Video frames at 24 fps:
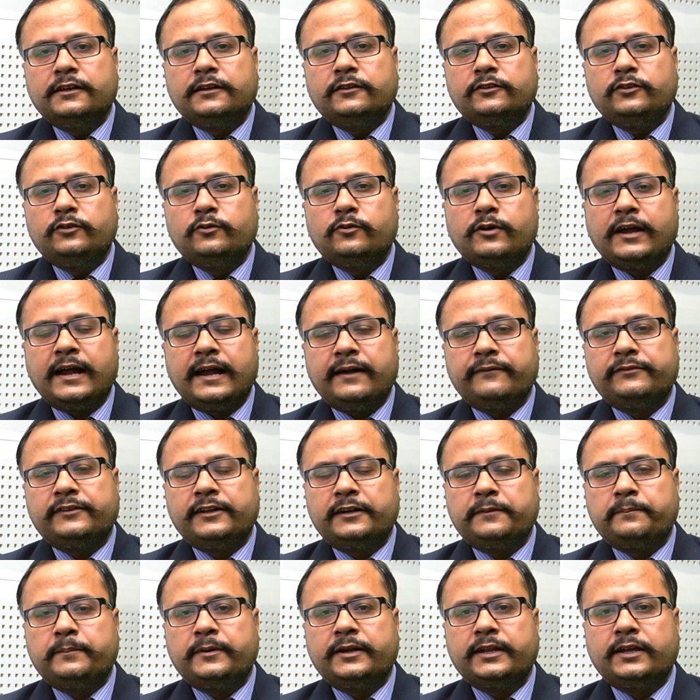you have
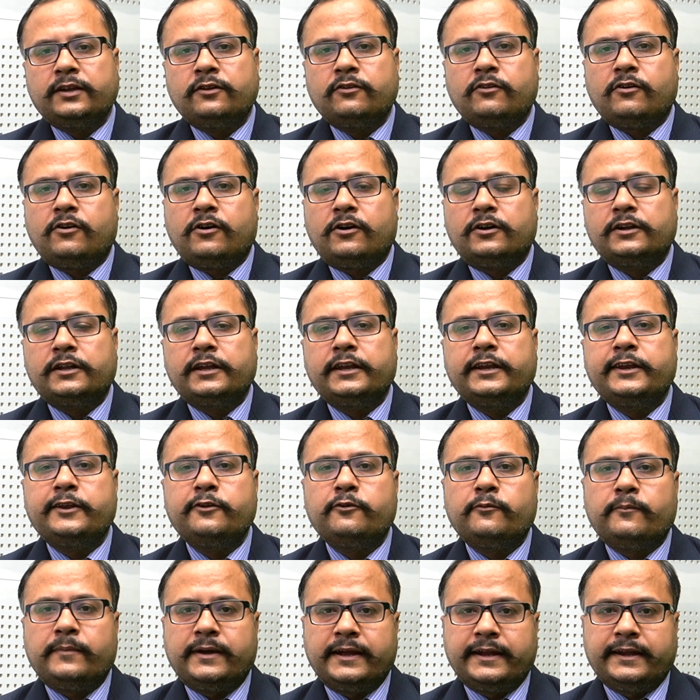that particular order in
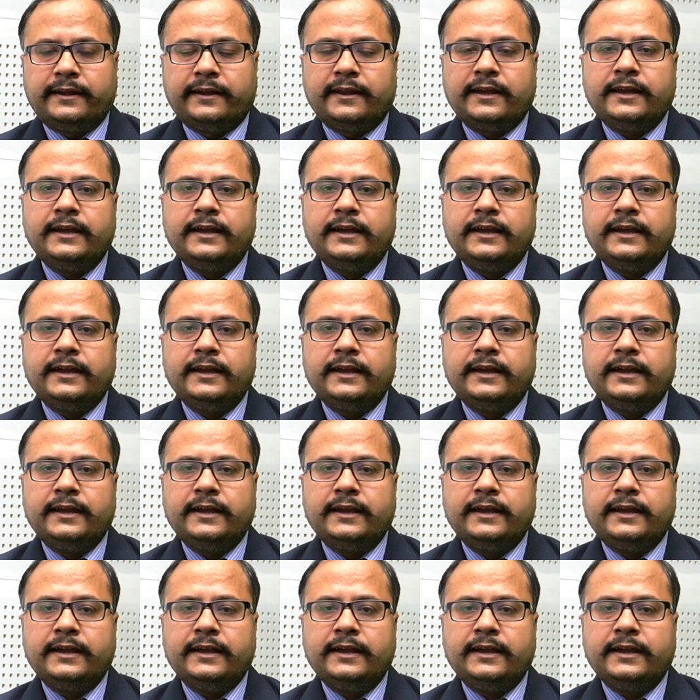your mind,